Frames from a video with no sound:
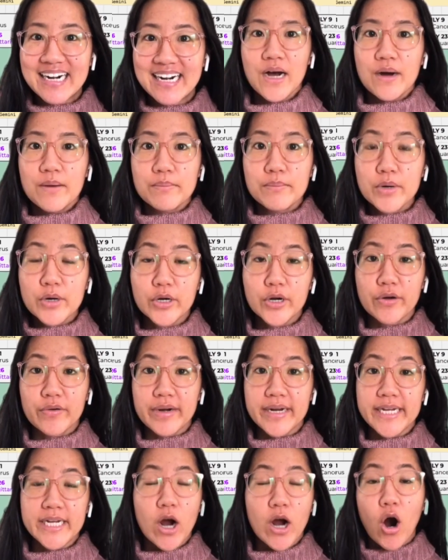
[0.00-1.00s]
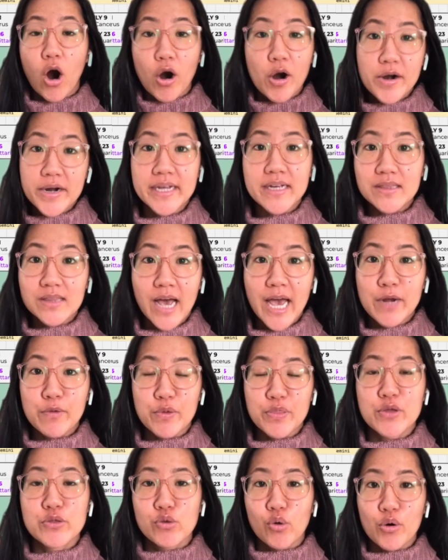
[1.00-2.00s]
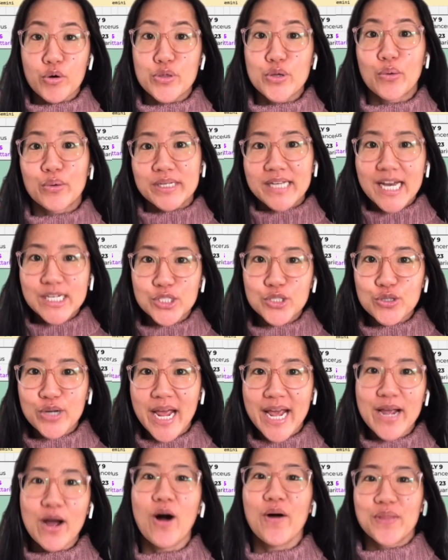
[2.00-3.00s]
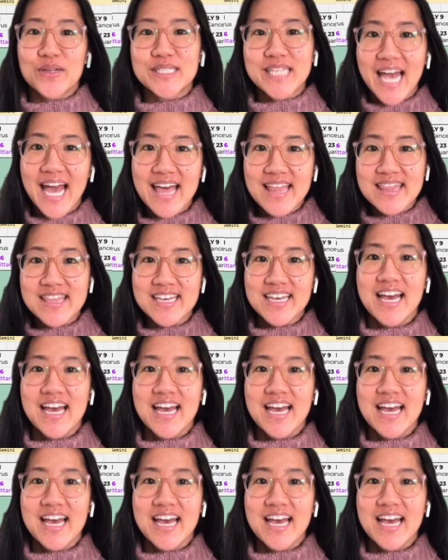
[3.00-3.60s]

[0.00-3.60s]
Mercury already aligned with the North Node yesterday on the 10th.